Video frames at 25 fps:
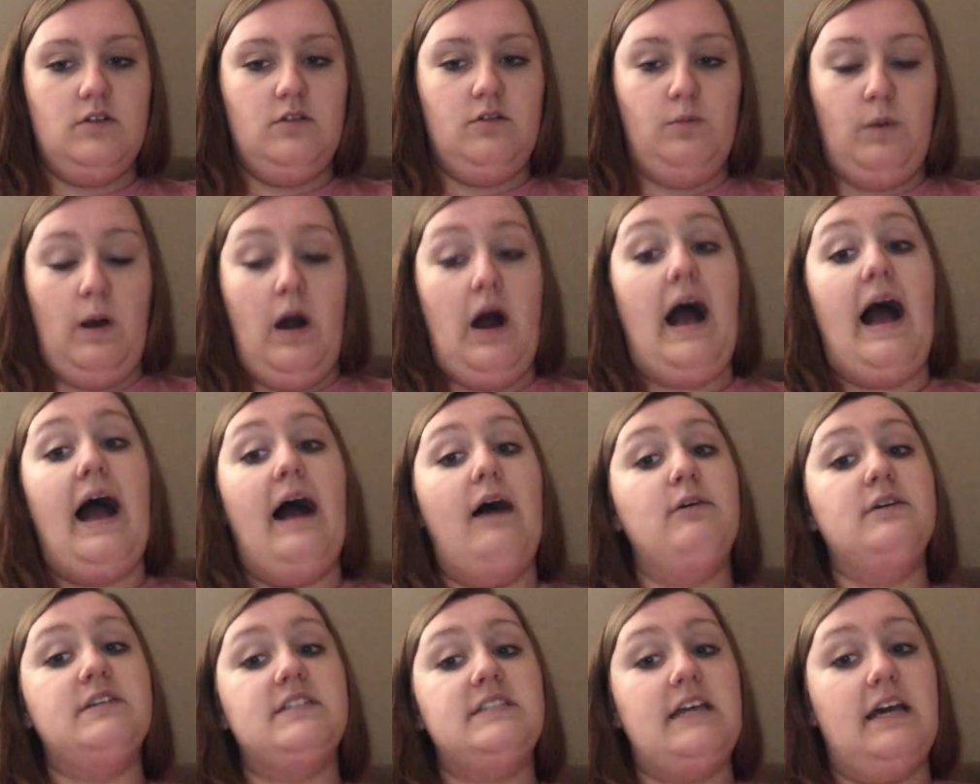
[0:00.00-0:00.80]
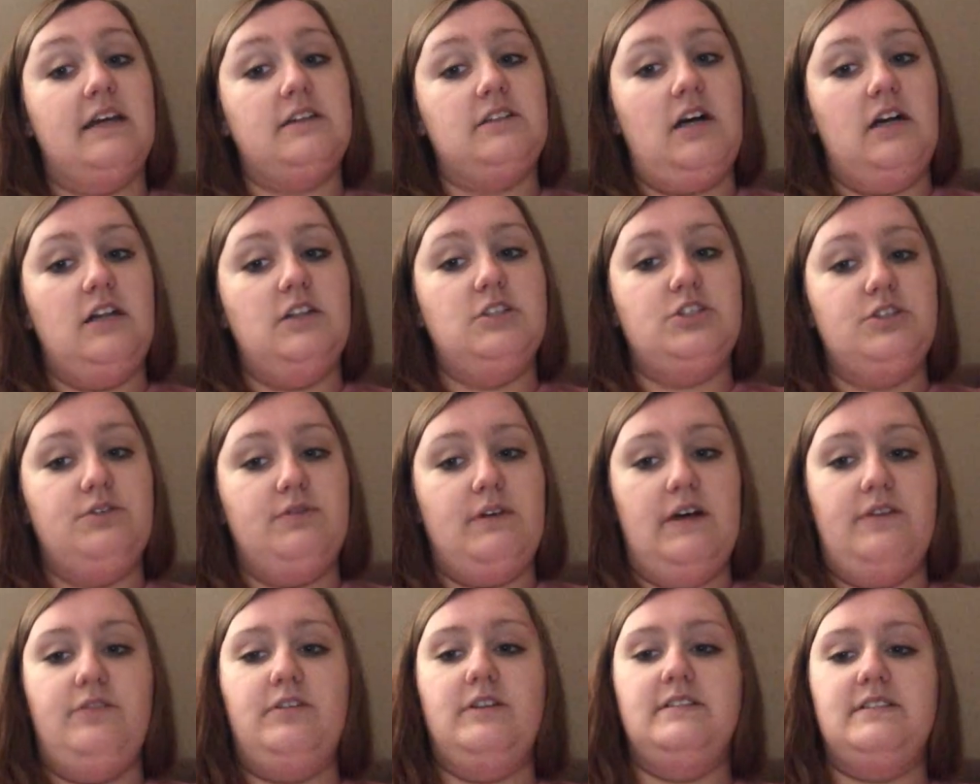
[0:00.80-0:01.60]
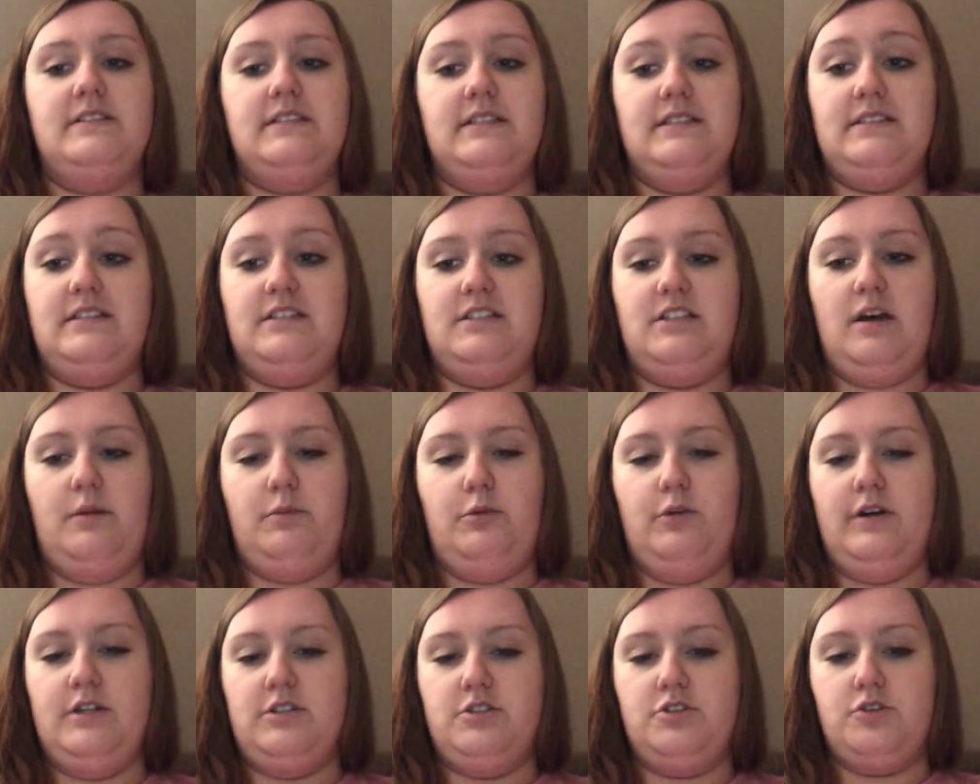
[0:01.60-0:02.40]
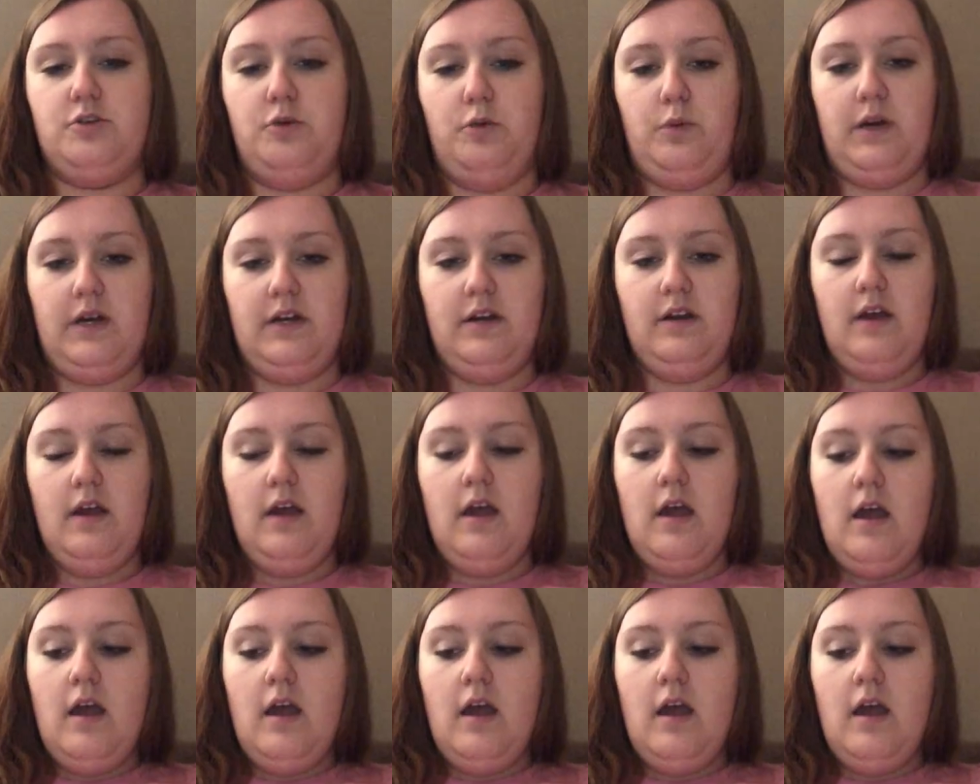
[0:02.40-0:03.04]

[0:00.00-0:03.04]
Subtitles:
referenced as a double-edged sword?